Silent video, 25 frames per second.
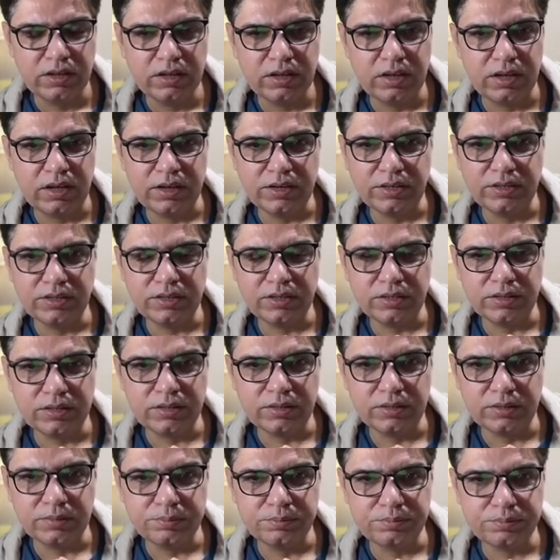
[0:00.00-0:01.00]
And
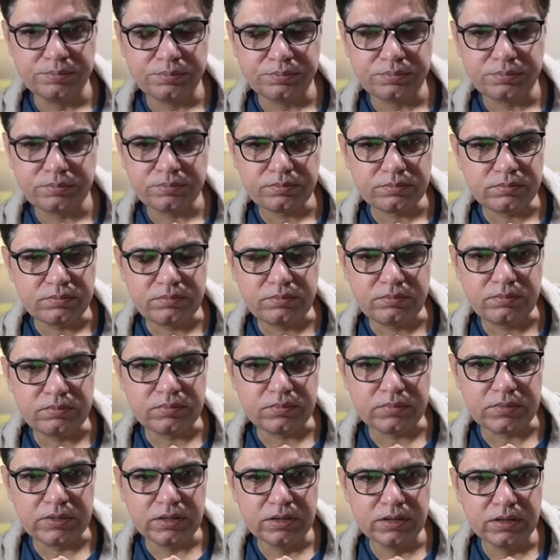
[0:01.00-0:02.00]

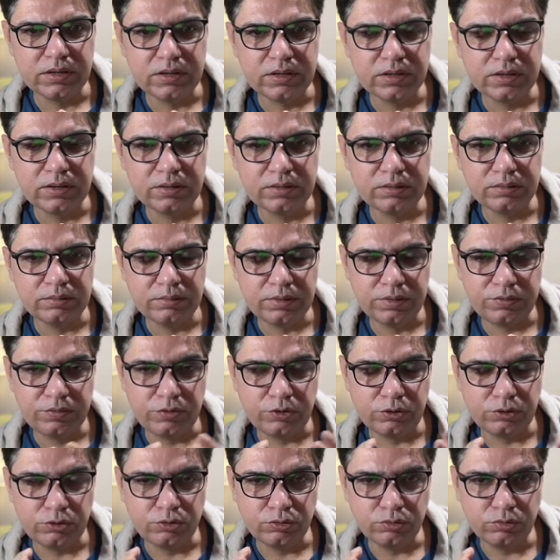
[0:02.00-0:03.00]
if
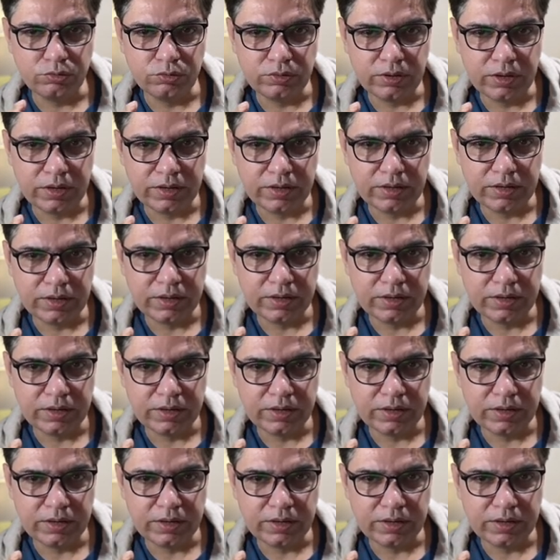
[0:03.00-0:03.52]
you do an